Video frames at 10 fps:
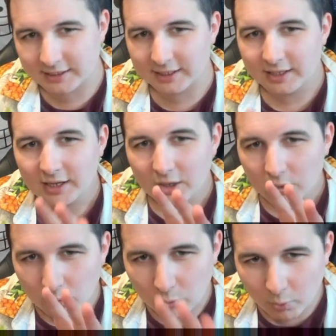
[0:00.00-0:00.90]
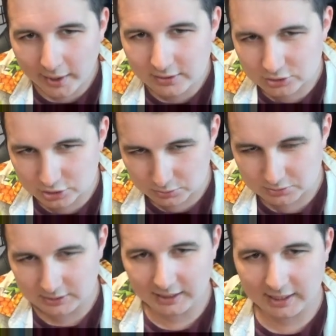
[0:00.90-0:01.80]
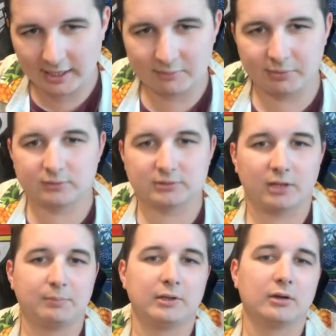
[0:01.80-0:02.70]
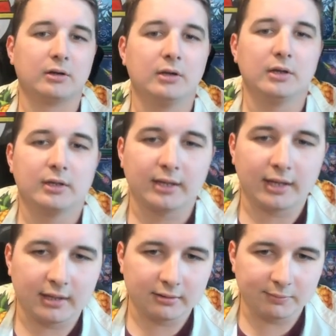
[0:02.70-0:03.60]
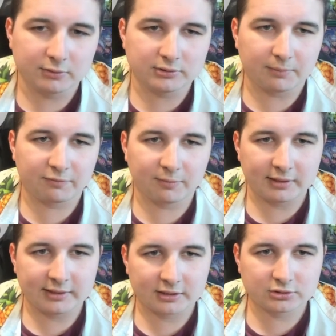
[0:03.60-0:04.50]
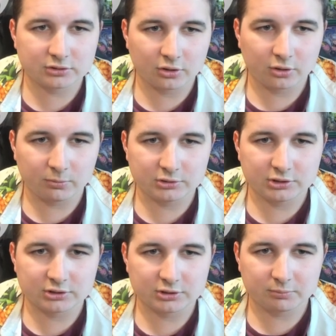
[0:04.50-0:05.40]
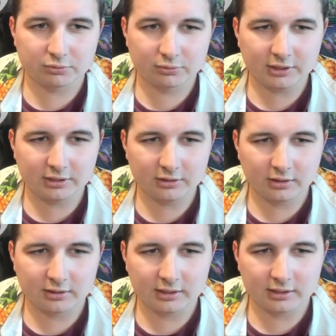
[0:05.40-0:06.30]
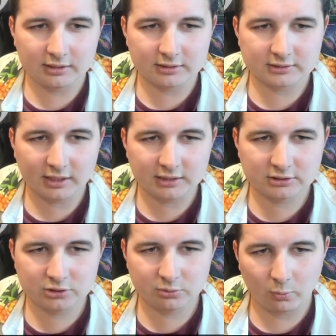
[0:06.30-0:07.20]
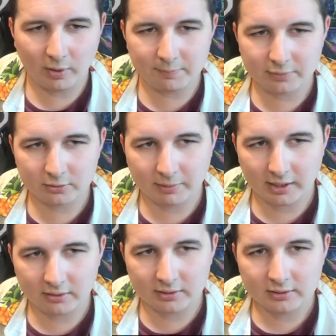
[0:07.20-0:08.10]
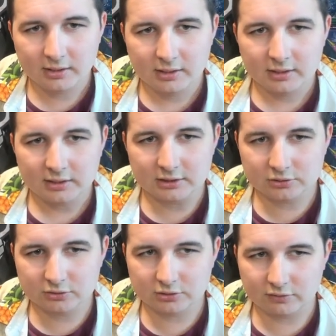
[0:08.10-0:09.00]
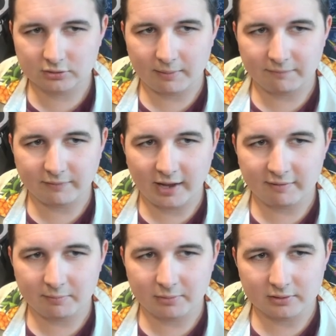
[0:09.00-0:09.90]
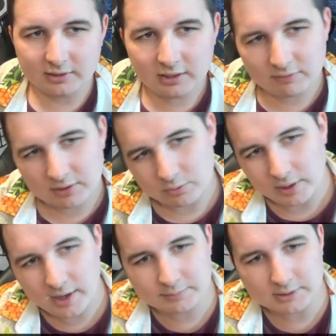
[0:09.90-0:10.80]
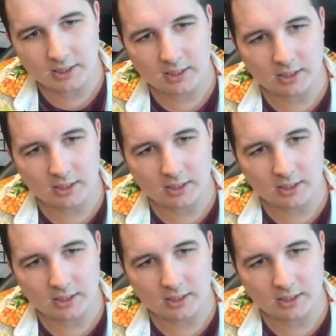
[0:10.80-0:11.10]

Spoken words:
to get quite a juicy hand built up here. And built up for my next turn, which is pretty good. He decides to do a Whitebeard Pirate. He searched the top 5. I believe he grabs an